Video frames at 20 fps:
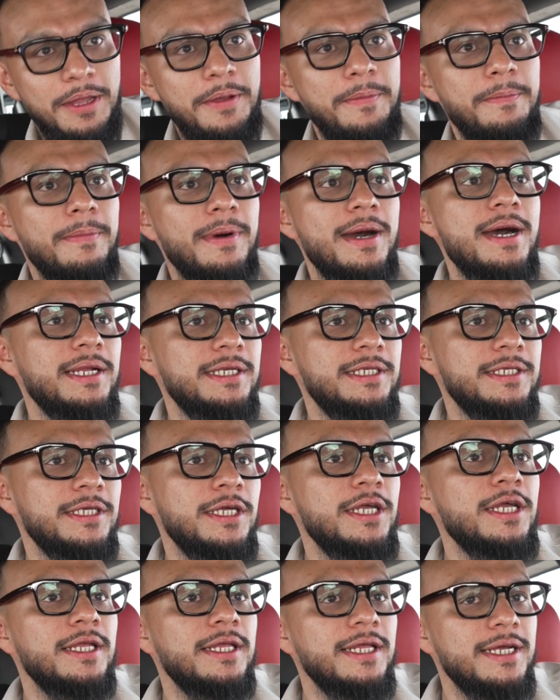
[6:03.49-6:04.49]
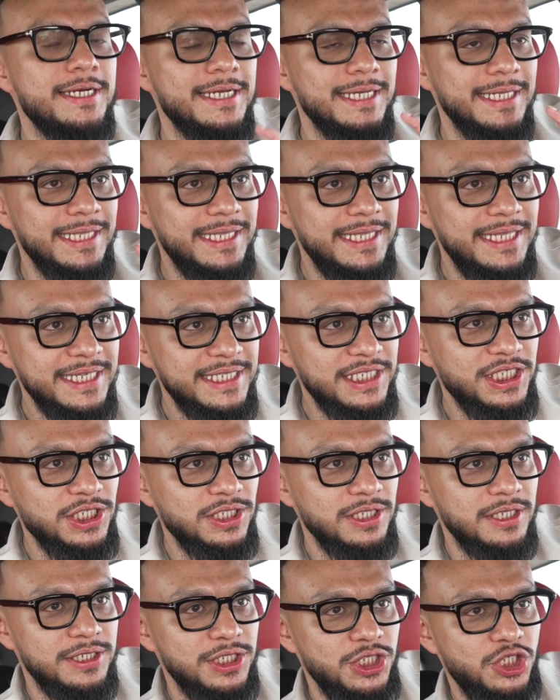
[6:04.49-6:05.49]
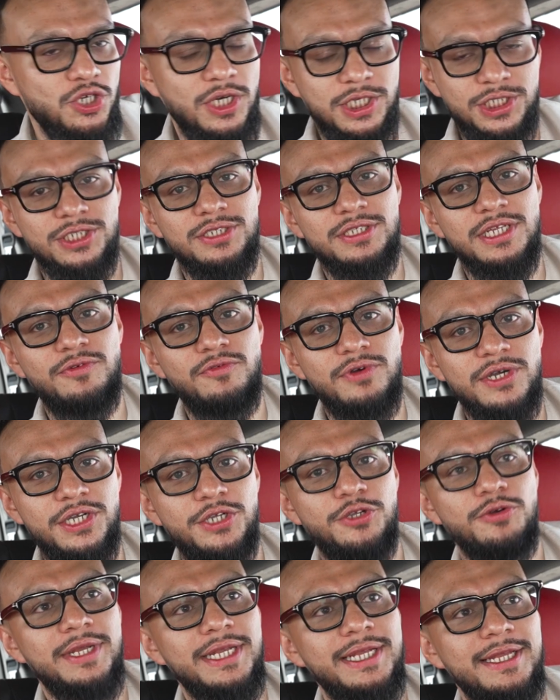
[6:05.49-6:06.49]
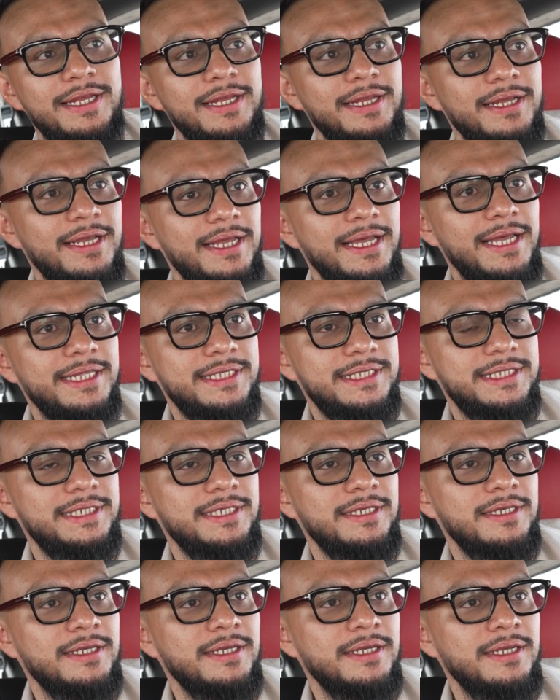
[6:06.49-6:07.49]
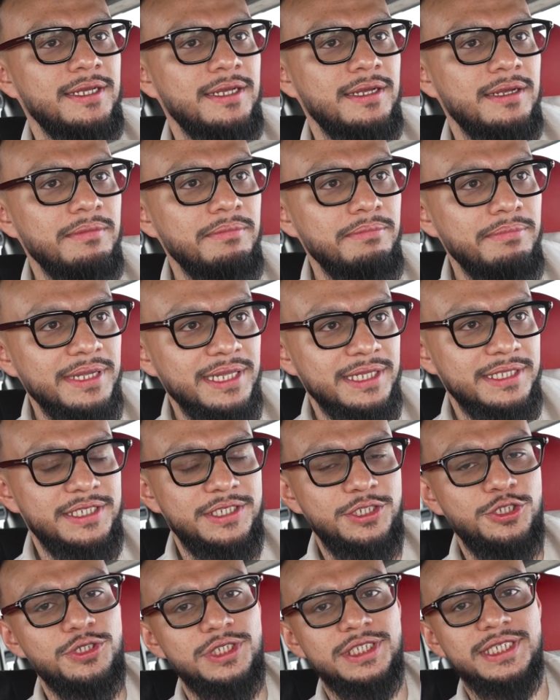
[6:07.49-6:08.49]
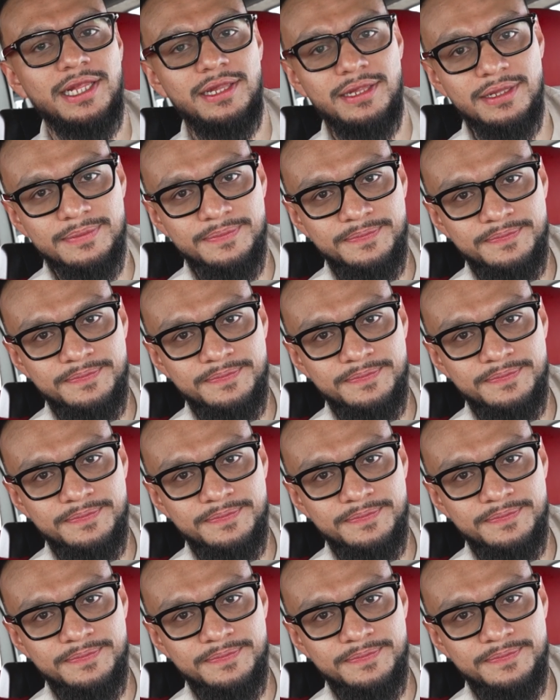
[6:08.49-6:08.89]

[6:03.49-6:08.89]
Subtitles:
But this structure that we're doing, it's built to sell.